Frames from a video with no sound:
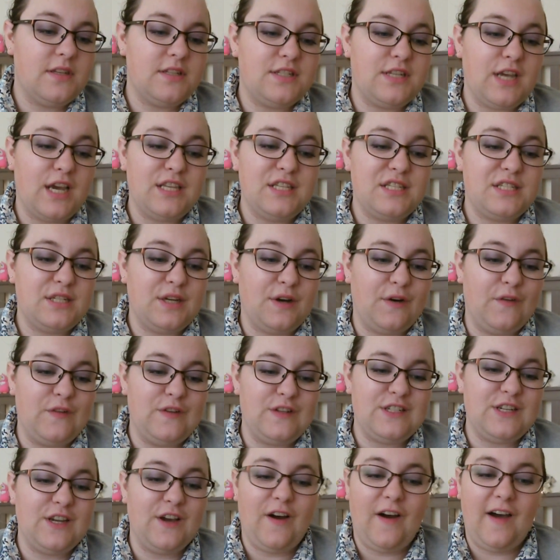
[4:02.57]
Dust
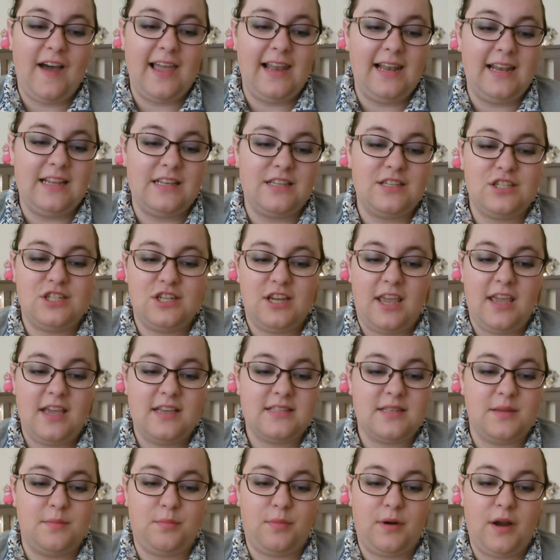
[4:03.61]
onto your eyelids,
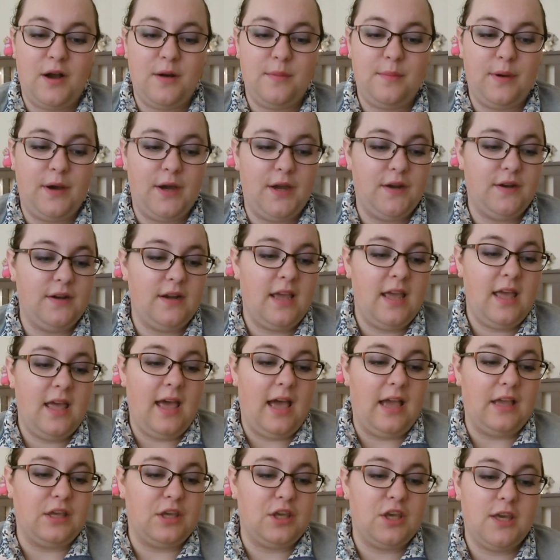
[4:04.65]
cheeks and brow bone,
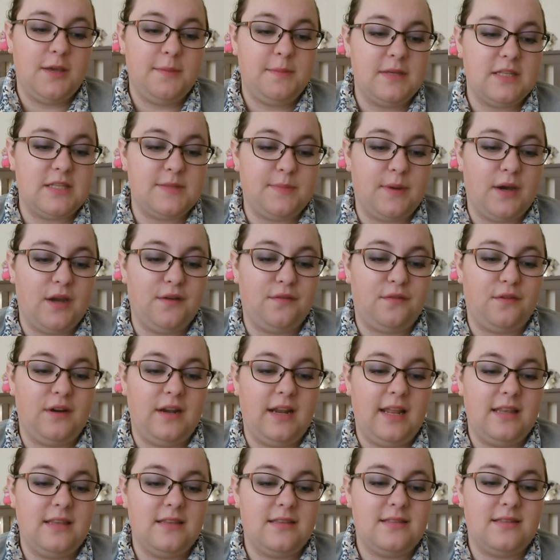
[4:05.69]
and cupid's bow for an
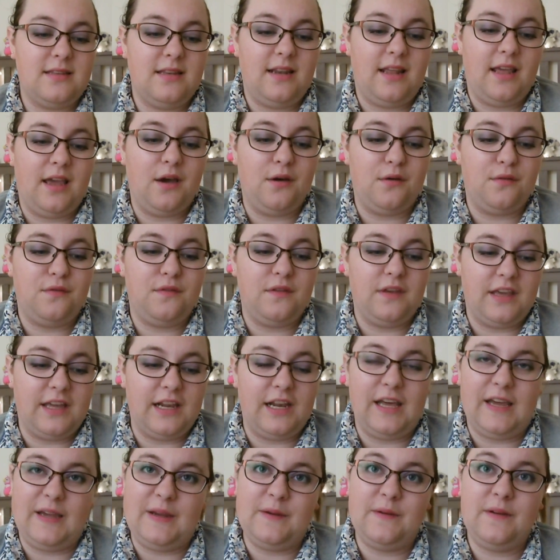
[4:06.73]
instant healthy
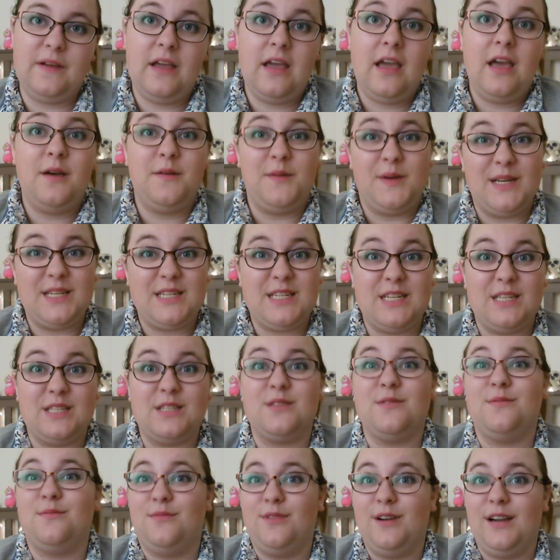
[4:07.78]
glow, which
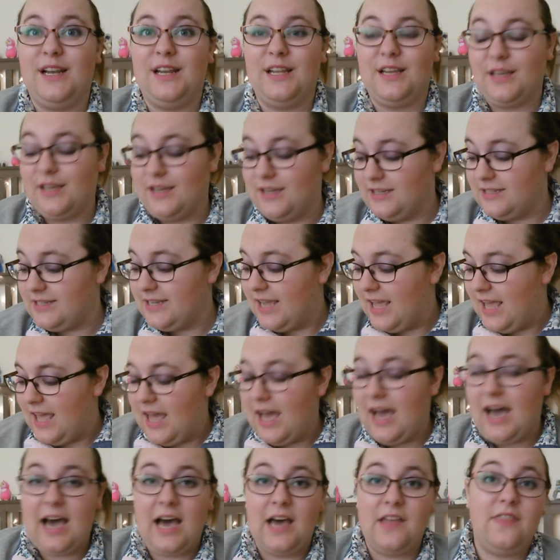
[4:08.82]
is really good.
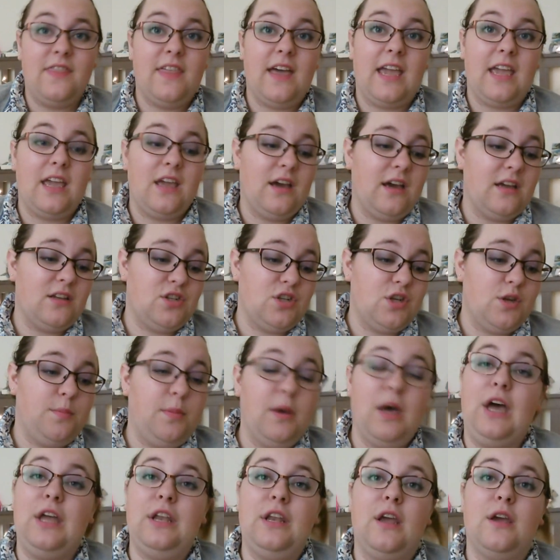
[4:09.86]
They do
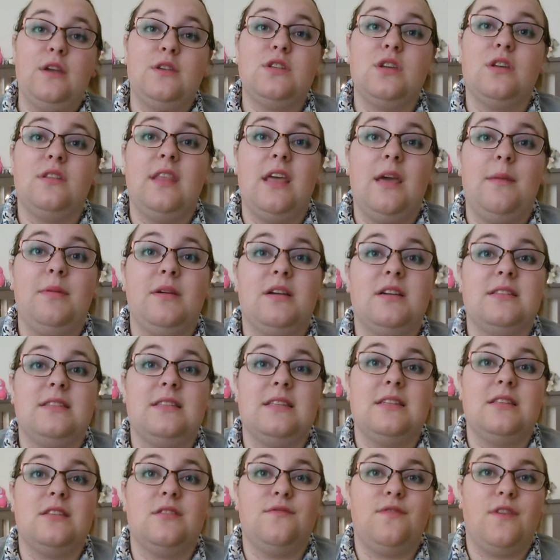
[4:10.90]
put a note on there because
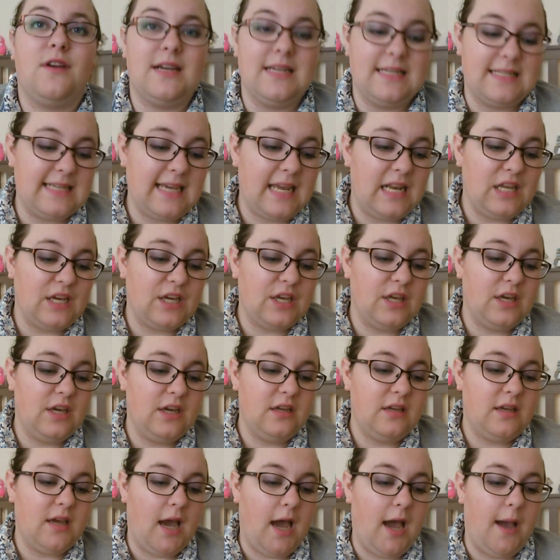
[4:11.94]
this is very
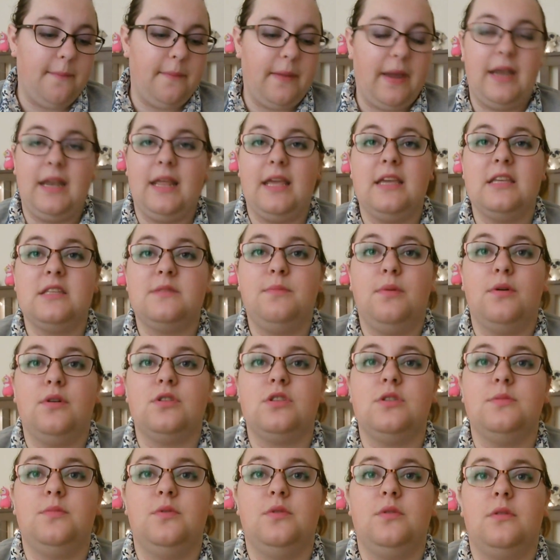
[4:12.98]
delicate, and it is
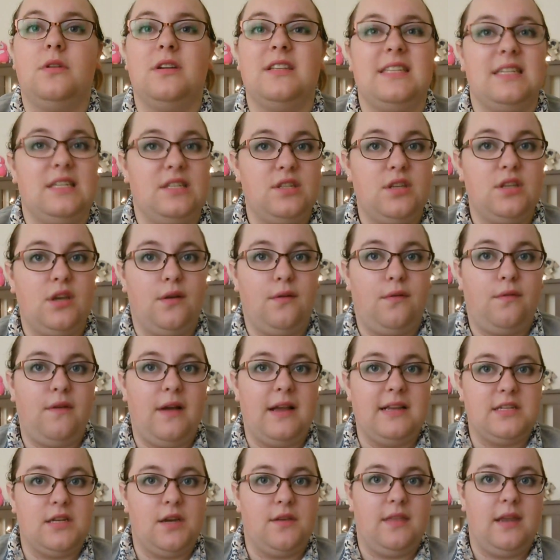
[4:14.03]
possible, because it's so
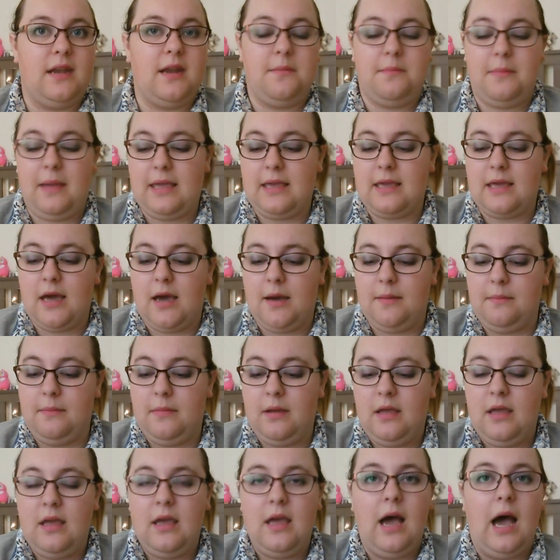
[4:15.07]
fragile, that it may come
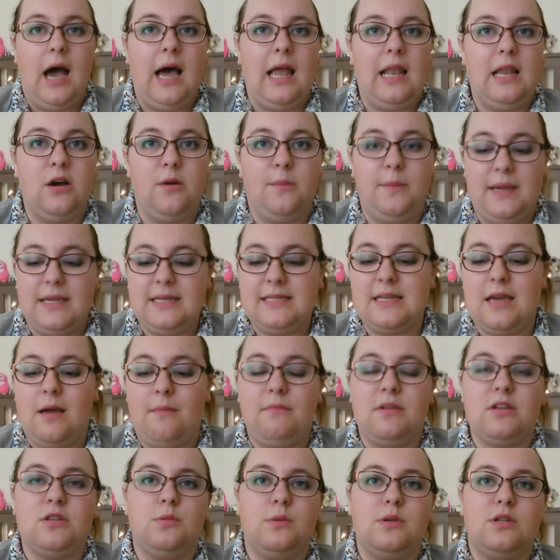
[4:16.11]
a little bit
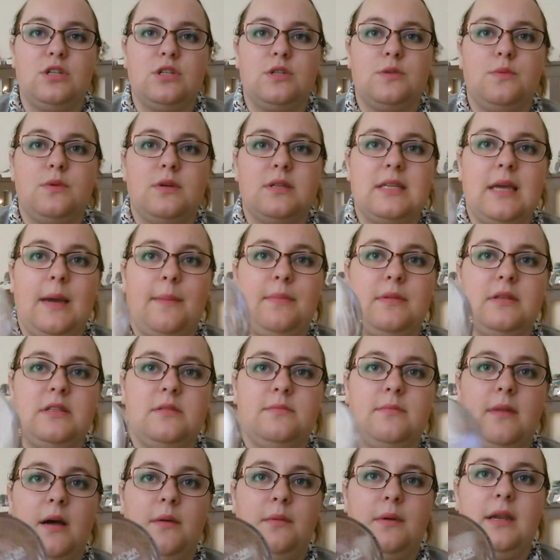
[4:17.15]
damaged, which is what's happened
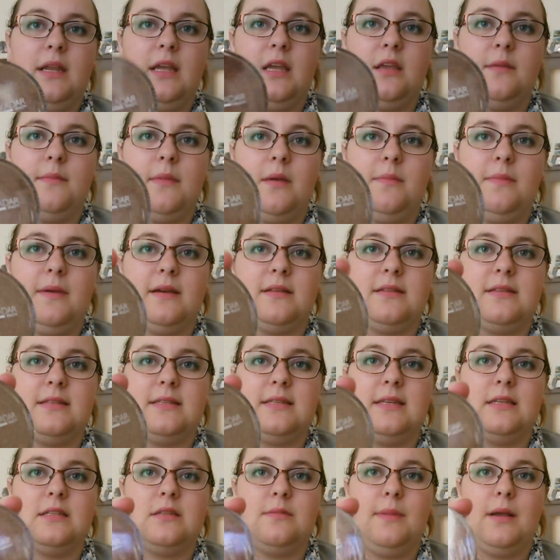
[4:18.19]
to my one here. You may be able to
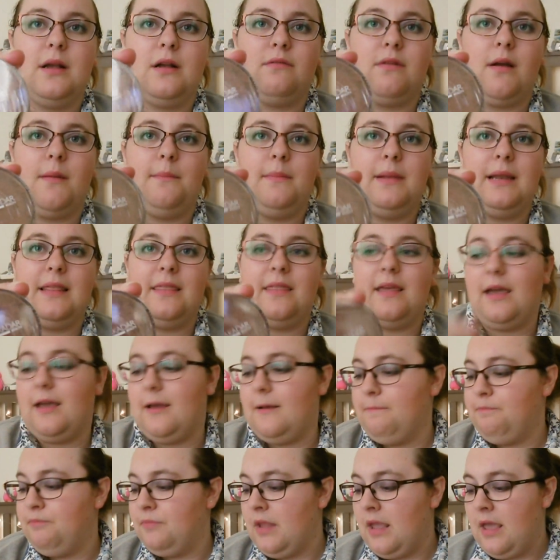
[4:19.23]
see it's a bit crumbly
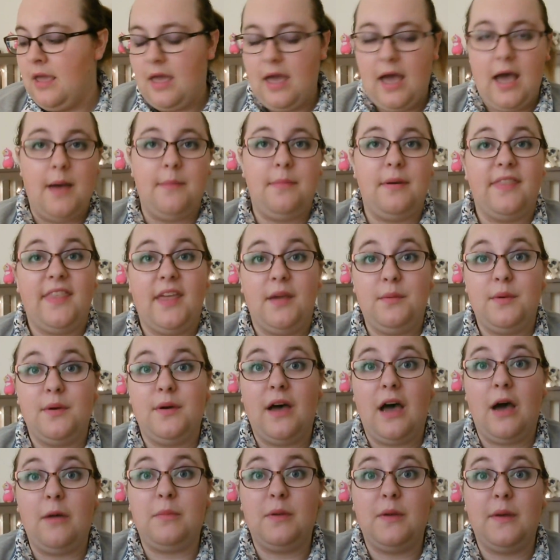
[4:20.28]
there. But they will
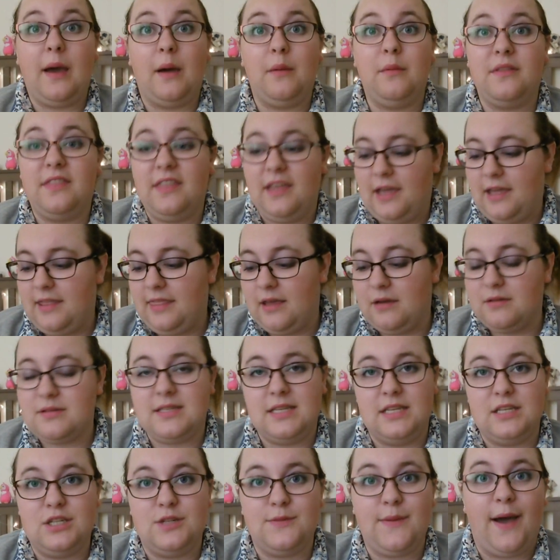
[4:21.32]
help you out with it, and they'll
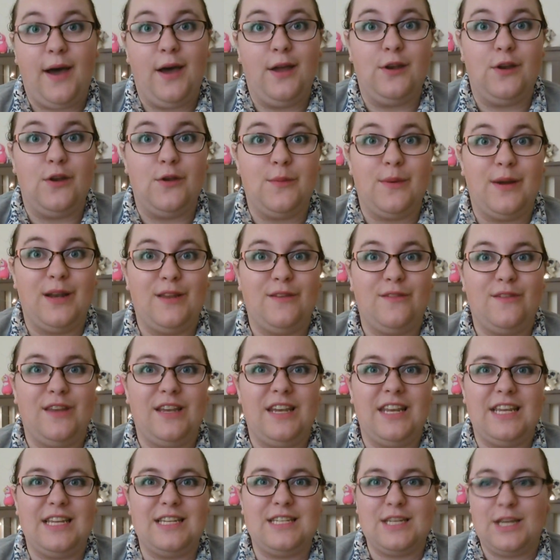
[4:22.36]
send you out a new one if you
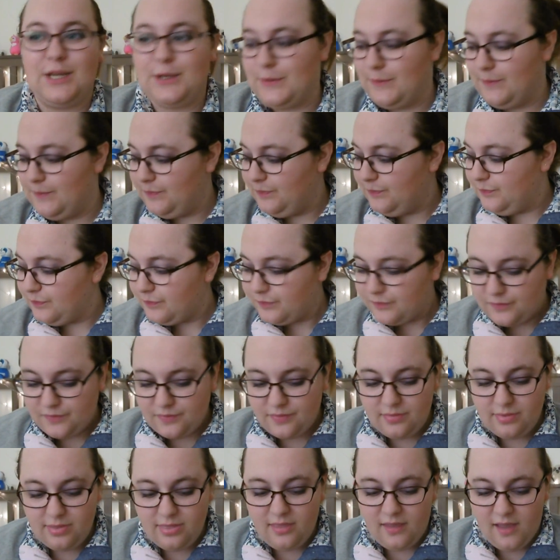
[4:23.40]
need
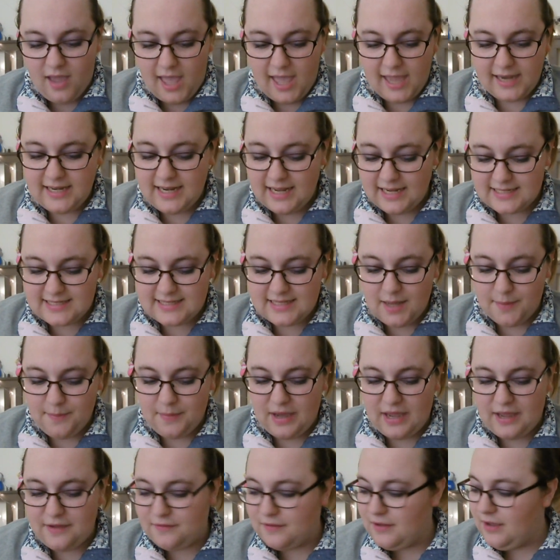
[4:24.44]
to. Next up,
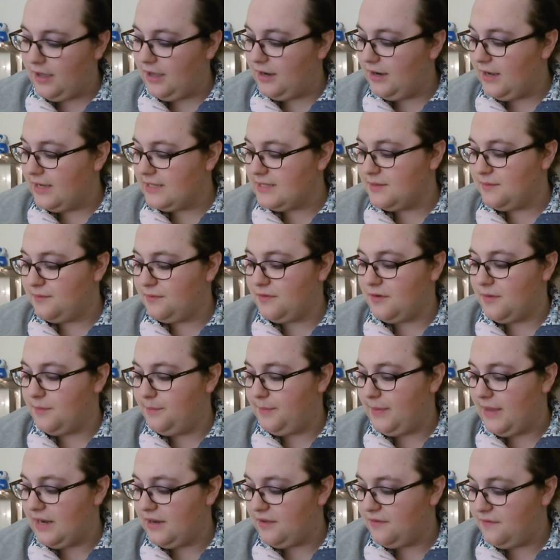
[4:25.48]
I have got an item from
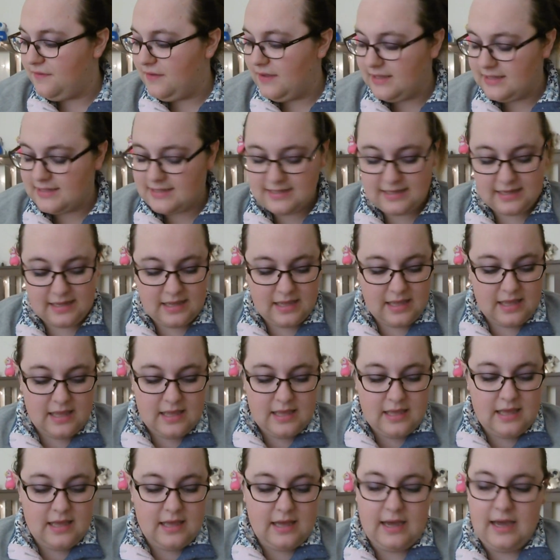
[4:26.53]
Benefit.
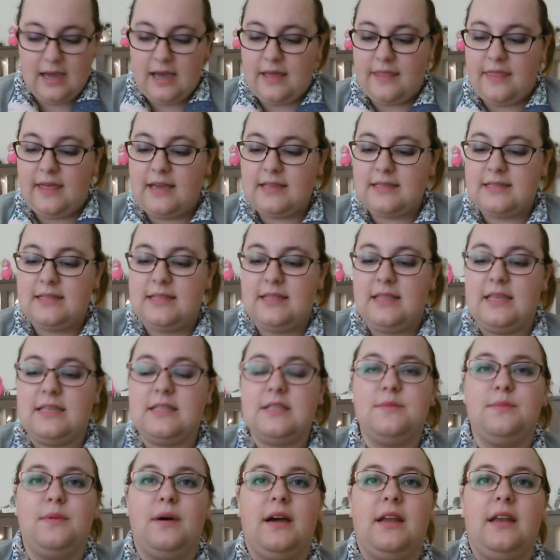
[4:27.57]
That's
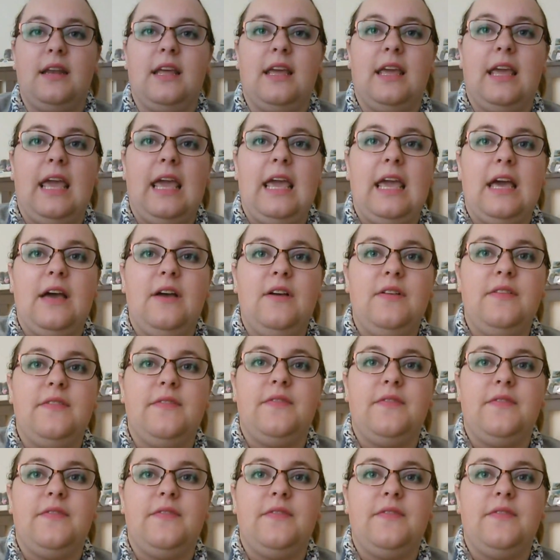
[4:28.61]
this one here.